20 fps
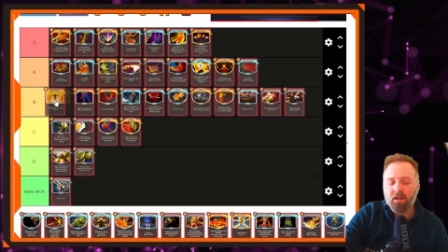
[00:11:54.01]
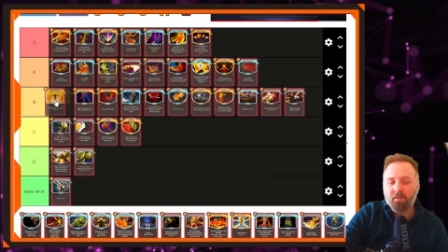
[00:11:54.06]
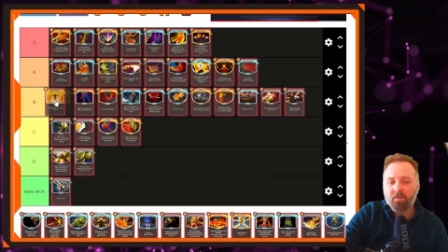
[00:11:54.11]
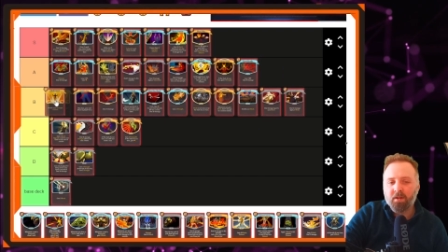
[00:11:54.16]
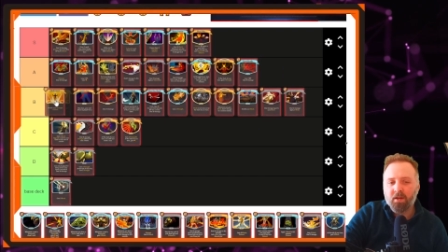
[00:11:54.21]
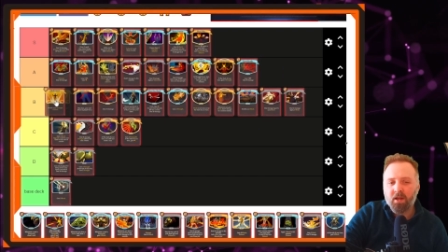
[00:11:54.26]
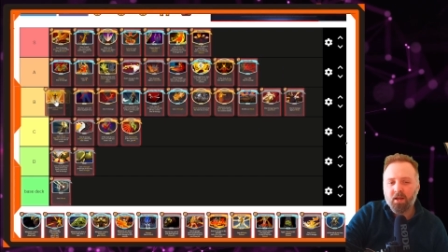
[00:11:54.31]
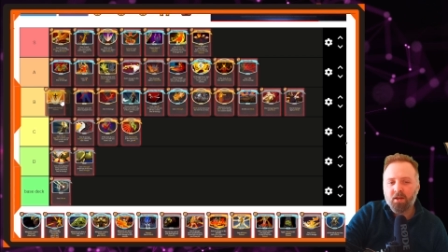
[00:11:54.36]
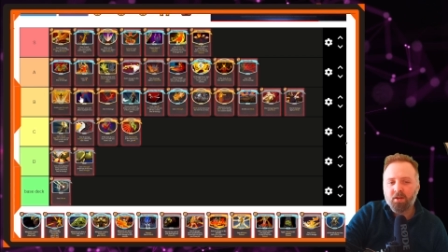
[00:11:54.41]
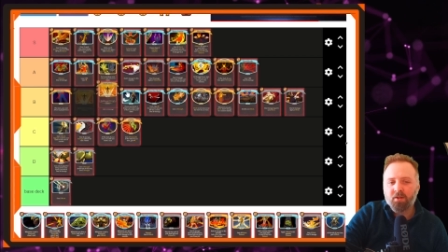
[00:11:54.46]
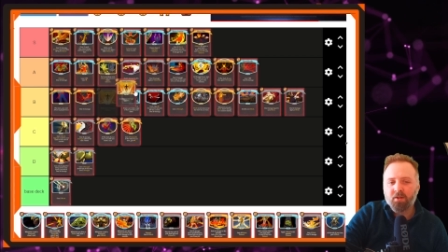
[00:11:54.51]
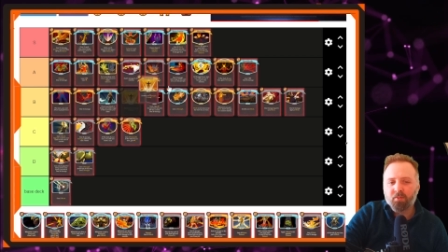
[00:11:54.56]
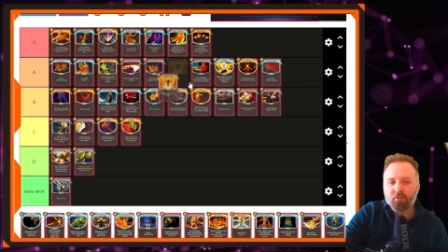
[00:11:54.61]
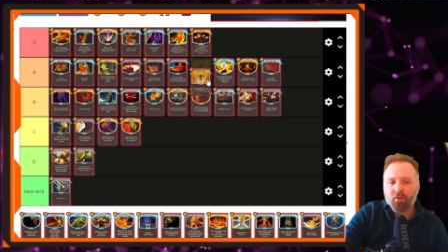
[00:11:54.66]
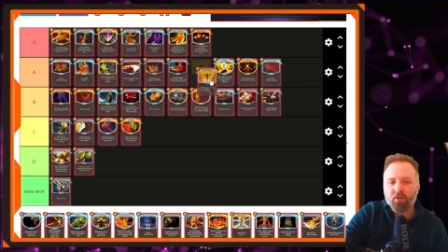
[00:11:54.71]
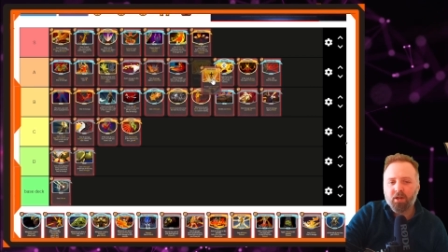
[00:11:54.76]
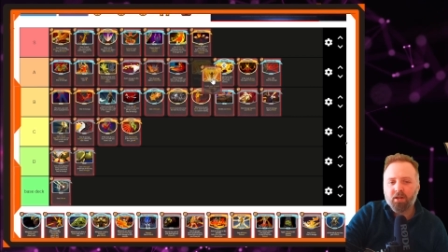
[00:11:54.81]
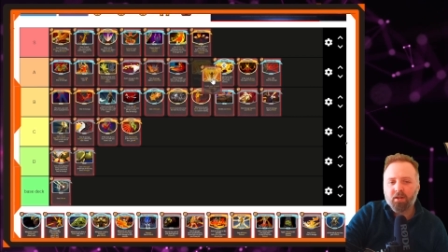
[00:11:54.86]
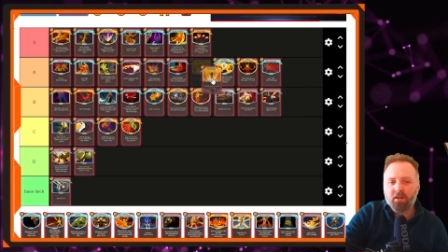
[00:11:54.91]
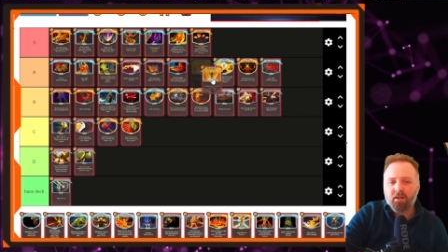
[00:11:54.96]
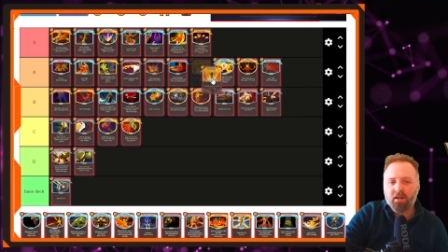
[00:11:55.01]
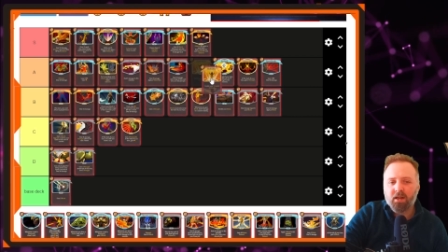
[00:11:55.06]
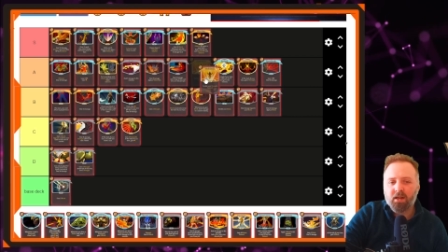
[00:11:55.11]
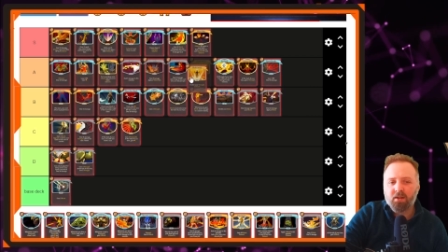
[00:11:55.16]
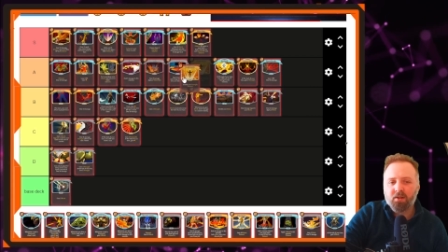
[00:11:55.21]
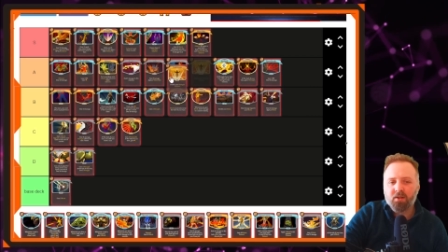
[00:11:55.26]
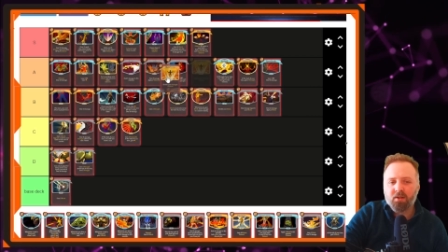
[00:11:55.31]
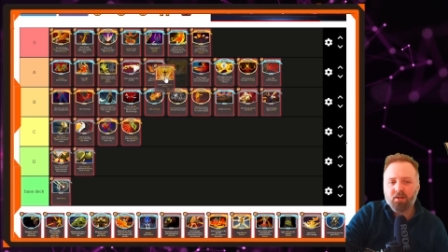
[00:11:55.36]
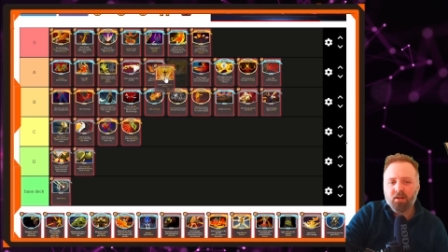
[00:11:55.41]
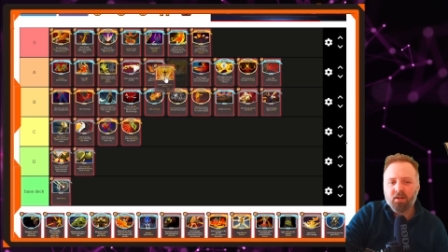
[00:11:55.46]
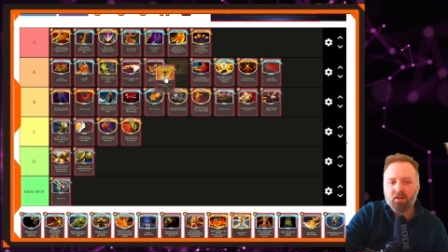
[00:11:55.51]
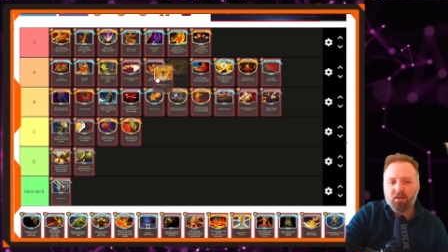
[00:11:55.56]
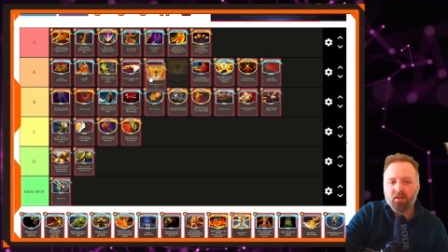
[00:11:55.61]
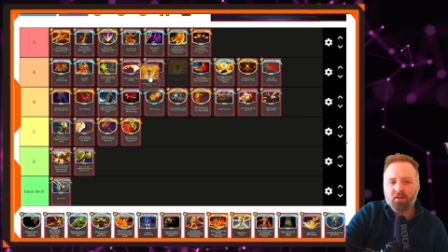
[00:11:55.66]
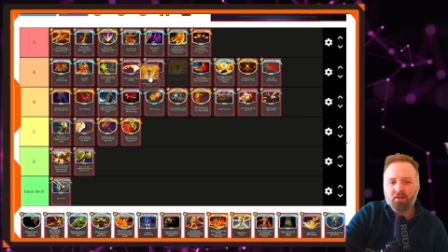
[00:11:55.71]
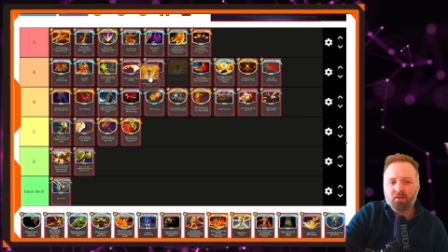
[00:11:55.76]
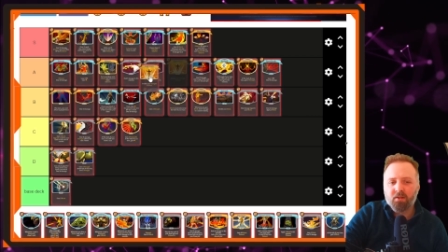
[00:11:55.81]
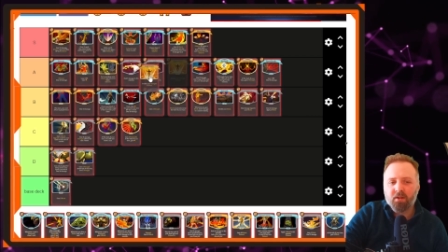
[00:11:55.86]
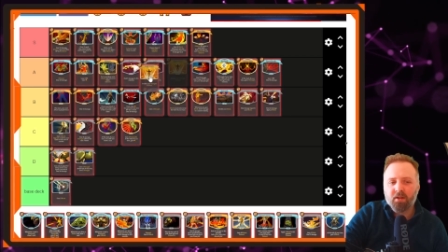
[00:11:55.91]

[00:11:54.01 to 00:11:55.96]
If it is upgraded, I'd say it's